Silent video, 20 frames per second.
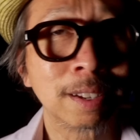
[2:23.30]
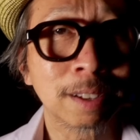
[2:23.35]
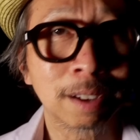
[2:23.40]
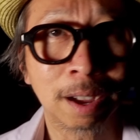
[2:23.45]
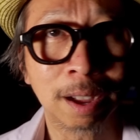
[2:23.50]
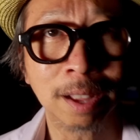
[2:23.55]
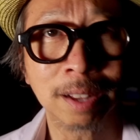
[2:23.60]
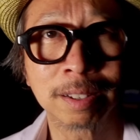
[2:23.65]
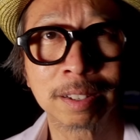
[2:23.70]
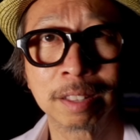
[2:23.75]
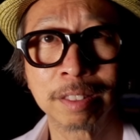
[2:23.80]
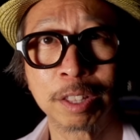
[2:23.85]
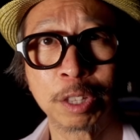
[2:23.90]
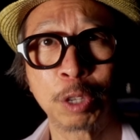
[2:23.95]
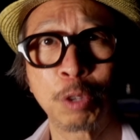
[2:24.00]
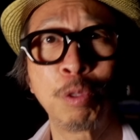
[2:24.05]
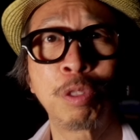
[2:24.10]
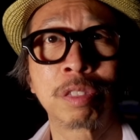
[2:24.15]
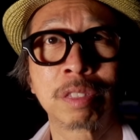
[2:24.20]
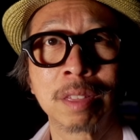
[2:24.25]
in content that
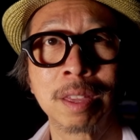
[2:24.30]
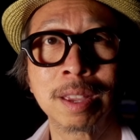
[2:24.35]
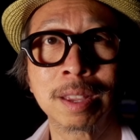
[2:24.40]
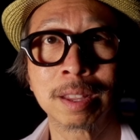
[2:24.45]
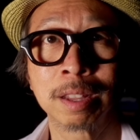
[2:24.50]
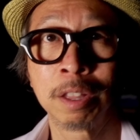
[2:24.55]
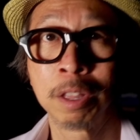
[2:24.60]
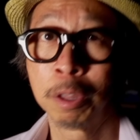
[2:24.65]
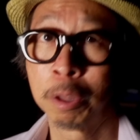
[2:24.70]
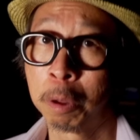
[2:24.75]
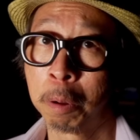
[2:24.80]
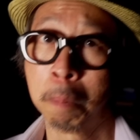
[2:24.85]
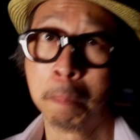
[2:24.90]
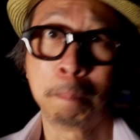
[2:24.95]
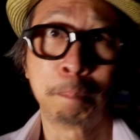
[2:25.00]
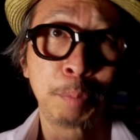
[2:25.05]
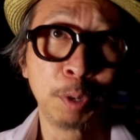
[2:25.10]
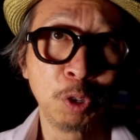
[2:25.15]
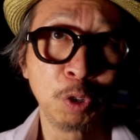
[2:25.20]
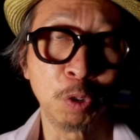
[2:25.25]
you think,
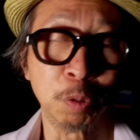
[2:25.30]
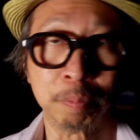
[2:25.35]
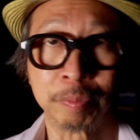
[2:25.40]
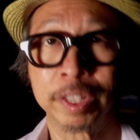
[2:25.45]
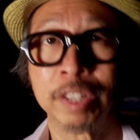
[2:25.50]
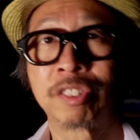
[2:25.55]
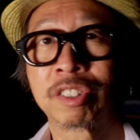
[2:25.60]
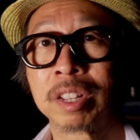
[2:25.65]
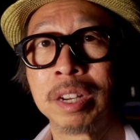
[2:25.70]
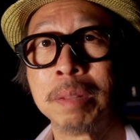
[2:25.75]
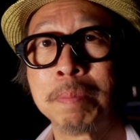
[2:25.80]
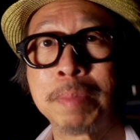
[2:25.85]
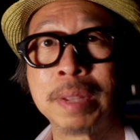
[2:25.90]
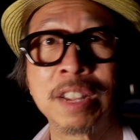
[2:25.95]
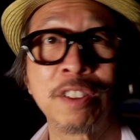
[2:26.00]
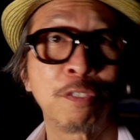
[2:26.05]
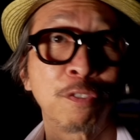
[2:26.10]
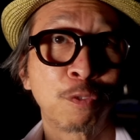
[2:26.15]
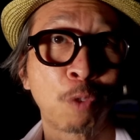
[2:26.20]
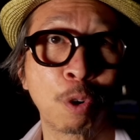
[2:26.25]
boom, it's gonna
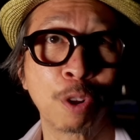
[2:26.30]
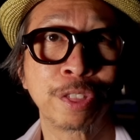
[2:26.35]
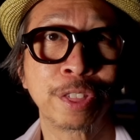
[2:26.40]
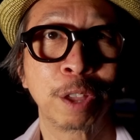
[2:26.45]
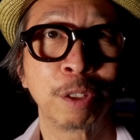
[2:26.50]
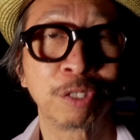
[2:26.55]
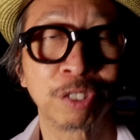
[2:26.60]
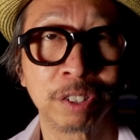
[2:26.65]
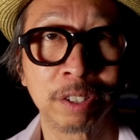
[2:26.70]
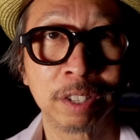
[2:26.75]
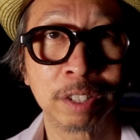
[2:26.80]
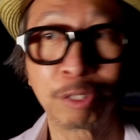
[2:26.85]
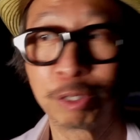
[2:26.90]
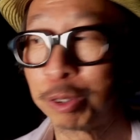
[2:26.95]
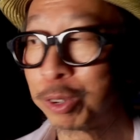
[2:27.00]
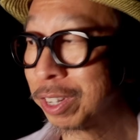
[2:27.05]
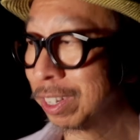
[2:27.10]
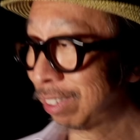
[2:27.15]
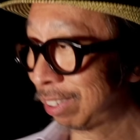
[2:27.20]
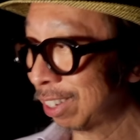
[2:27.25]
be 4,000 nits
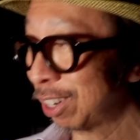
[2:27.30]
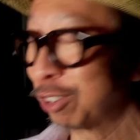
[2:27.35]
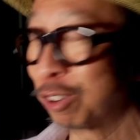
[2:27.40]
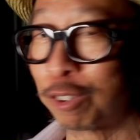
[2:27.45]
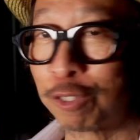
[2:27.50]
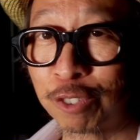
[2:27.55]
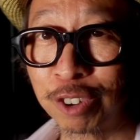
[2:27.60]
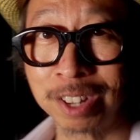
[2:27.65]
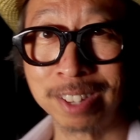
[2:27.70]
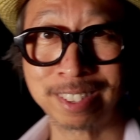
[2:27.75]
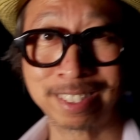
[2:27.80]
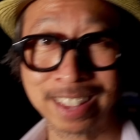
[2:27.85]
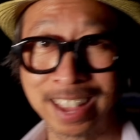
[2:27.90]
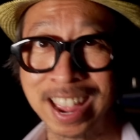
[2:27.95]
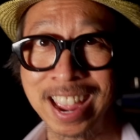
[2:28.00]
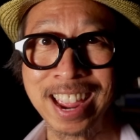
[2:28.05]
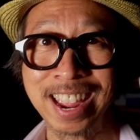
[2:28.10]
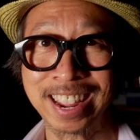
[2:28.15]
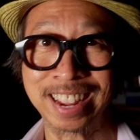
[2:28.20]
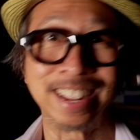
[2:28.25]
so you can say to your friends,
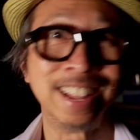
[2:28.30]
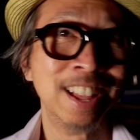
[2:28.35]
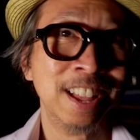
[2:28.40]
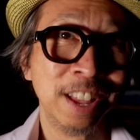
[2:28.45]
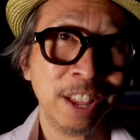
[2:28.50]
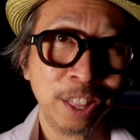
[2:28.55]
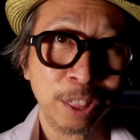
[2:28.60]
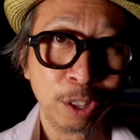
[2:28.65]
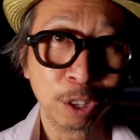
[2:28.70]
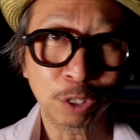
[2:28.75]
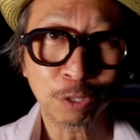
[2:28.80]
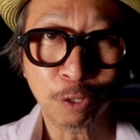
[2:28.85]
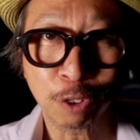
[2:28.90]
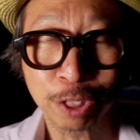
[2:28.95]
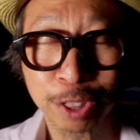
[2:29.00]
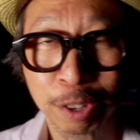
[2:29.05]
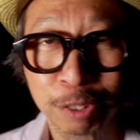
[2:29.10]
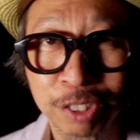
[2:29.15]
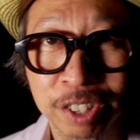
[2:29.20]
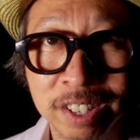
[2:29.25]
hey, this
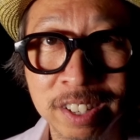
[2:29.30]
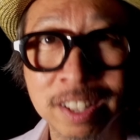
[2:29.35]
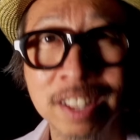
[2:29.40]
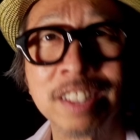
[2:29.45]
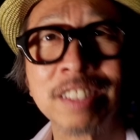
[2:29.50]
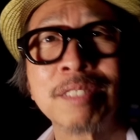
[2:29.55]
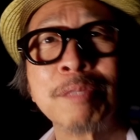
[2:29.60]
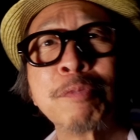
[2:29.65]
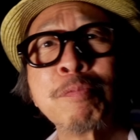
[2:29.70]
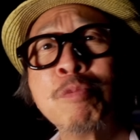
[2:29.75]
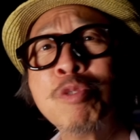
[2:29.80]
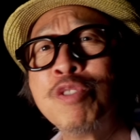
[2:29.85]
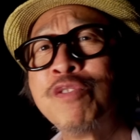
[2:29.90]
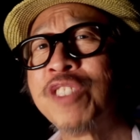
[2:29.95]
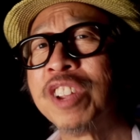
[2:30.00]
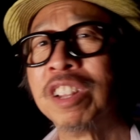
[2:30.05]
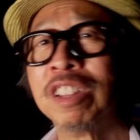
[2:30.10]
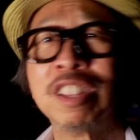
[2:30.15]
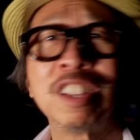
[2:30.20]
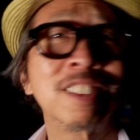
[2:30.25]
4,000 nit
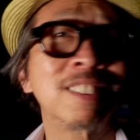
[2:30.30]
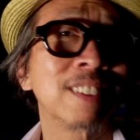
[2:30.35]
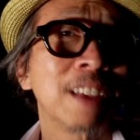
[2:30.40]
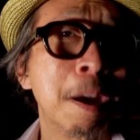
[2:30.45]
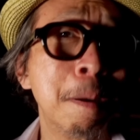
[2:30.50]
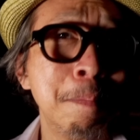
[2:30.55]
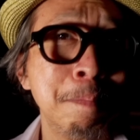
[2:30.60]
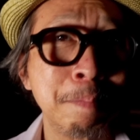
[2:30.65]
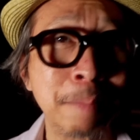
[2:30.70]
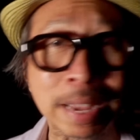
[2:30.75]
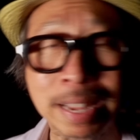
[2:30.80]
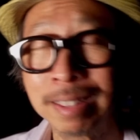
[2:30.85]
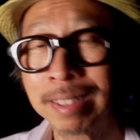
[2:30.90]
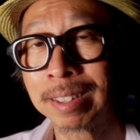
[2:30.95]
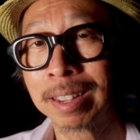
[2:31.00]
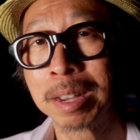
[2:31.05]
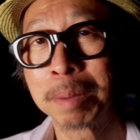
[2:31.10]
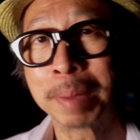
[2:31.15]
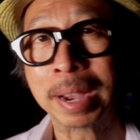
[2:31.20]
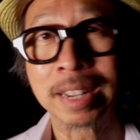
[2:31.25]
movie looks
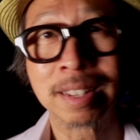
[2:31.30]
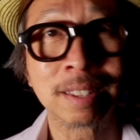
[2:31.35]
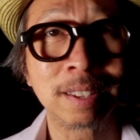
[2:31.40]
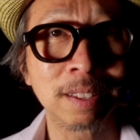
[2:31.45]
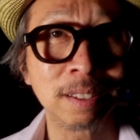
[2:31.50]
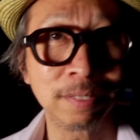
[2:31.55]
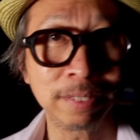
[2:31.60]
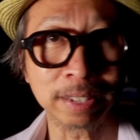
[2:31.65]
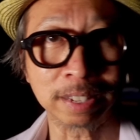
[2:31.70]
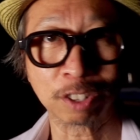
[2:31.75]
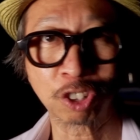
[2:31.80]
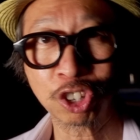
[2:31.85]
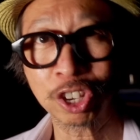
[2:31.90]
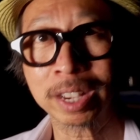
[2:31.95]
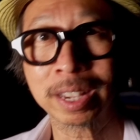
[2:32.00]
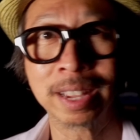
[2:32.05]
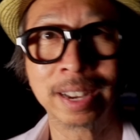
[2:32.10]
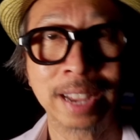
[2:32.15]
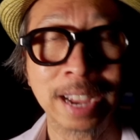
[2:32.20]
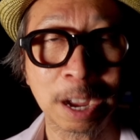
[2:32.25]
amazing on my TV,
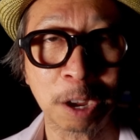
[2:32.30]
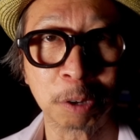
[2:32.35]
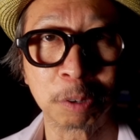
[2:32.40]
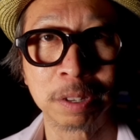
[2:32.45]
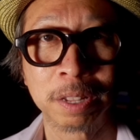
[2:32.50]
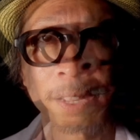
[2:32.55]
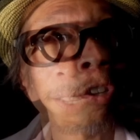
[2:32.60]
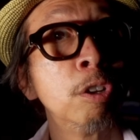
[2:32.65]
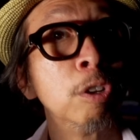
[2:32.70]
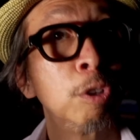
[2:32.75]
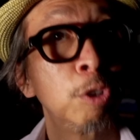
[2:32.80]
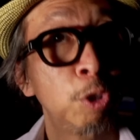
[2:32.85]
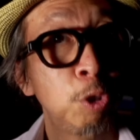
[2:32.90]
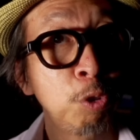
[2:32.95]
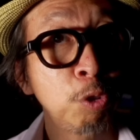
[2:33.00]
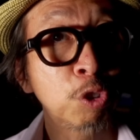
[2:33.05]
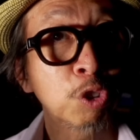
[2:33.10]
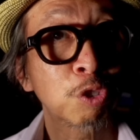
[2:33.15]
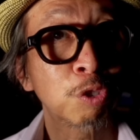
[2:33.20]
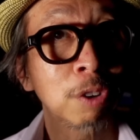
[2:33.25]
check it out.
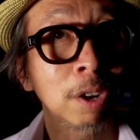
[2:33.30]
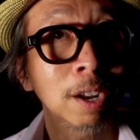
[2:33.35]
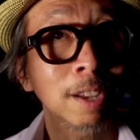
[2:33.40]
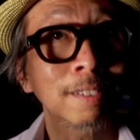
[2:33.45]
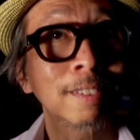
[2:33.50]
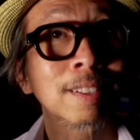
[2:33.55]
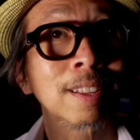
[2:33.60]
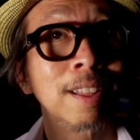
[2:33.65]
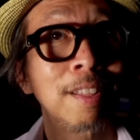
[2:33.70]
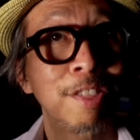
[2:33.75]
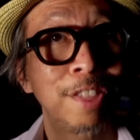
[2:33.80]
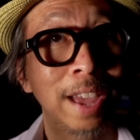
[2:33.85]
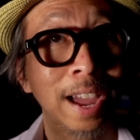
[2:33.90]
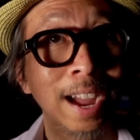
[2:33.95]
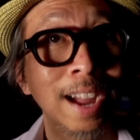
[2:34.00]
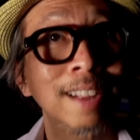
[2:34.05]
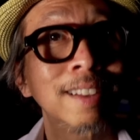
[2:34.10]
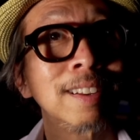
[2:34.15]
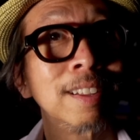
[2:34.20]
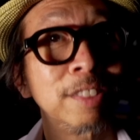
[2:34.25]
You trust
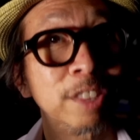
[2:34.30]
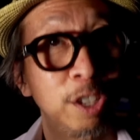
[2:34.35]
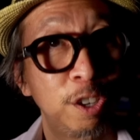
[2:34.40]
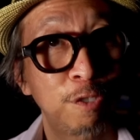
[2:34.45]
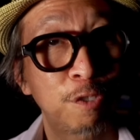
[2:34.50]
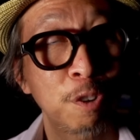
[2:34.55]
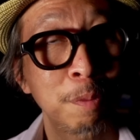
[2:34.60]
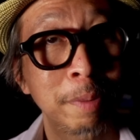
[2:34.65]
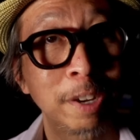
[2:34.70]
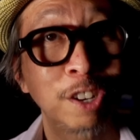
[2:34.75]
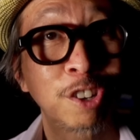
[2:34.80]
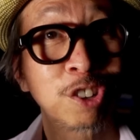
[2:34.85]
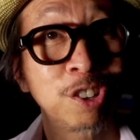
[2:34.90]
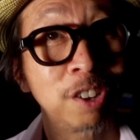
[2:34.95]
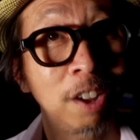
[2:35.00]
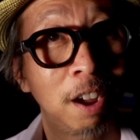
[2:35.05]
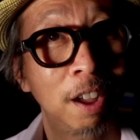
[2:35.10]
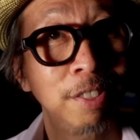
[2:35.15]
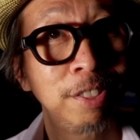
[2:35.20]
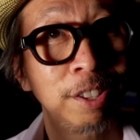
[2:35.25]
that the
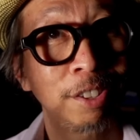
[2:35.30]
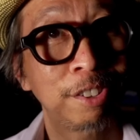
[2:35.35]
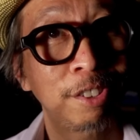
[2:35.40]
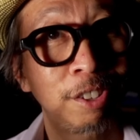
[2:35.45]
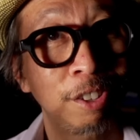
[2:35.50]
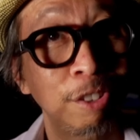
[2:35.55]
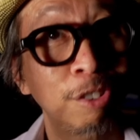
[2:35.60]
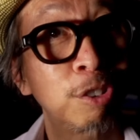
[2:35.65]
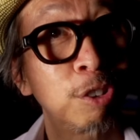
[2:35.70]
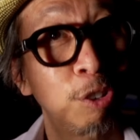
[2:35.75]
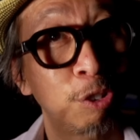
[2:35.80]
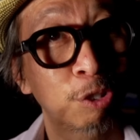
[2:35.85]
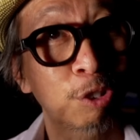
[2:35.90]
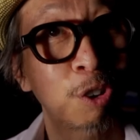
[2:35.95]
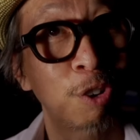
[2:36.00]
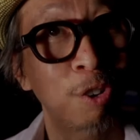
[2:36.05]
information on this disc is